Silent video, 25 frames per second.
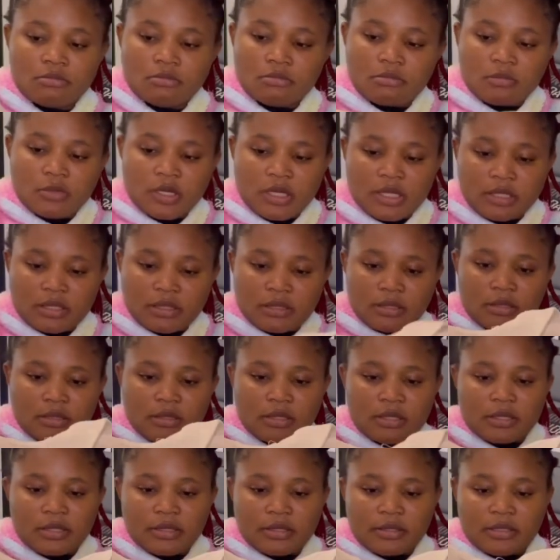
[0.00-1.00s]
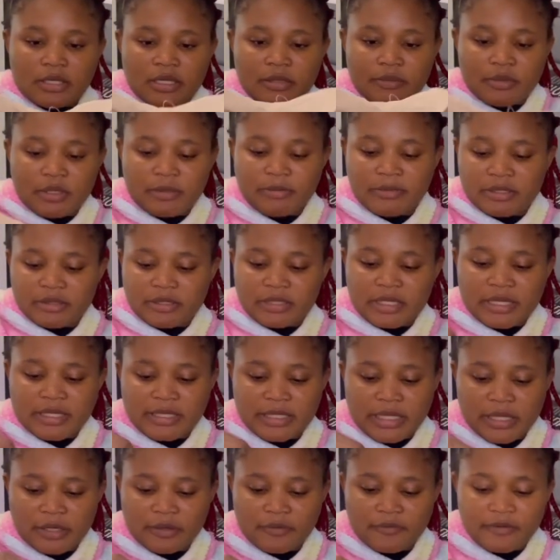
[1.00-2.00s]
but it's still the same. But the material is
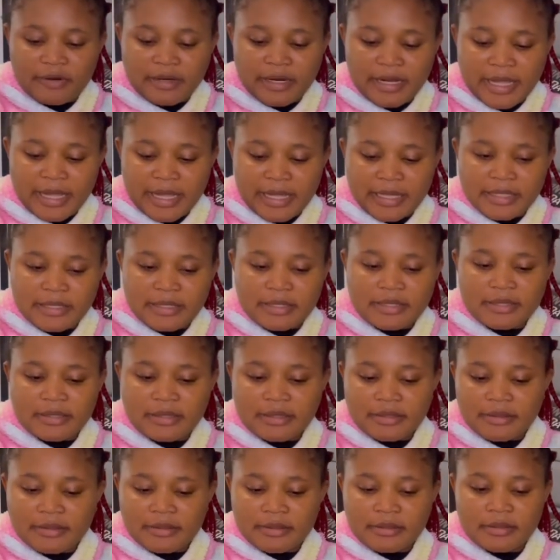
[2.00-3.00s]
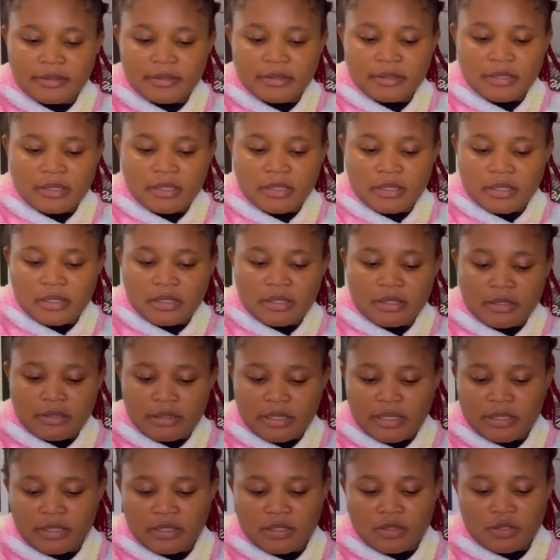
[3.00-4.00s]
kind of light.
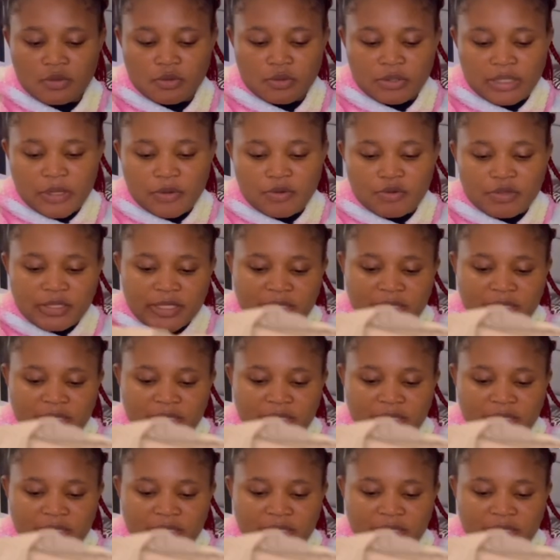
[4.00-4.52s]
That is not what I was